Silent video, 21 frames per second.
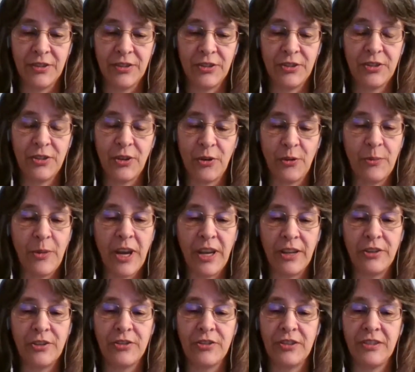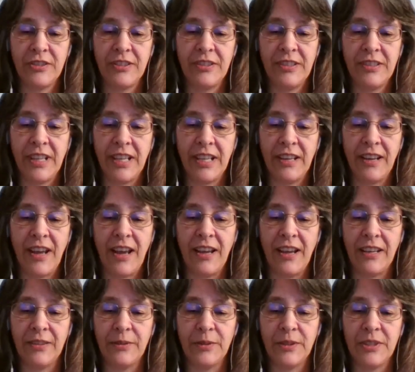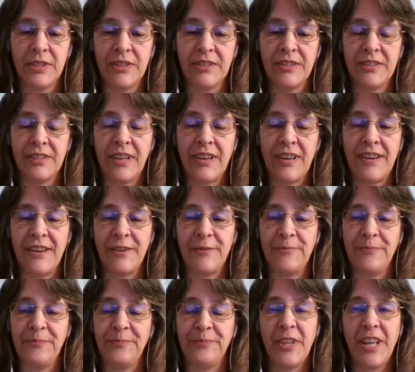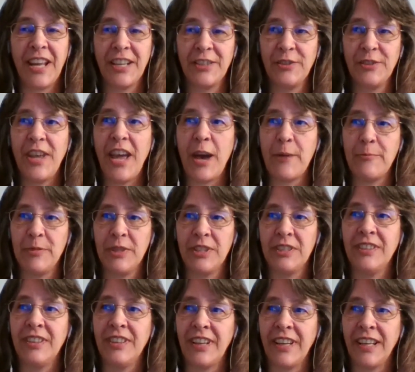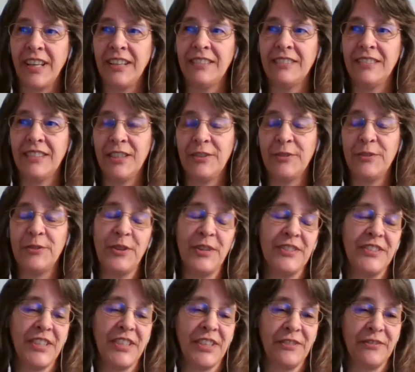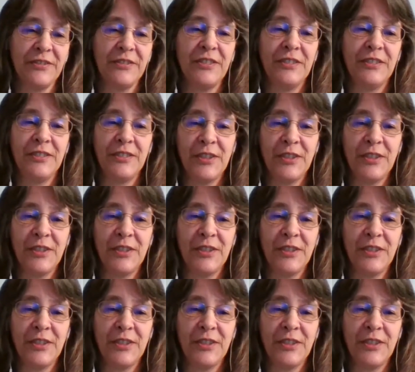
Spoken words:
so much that I was, it actually happened the night, New Year's Eve,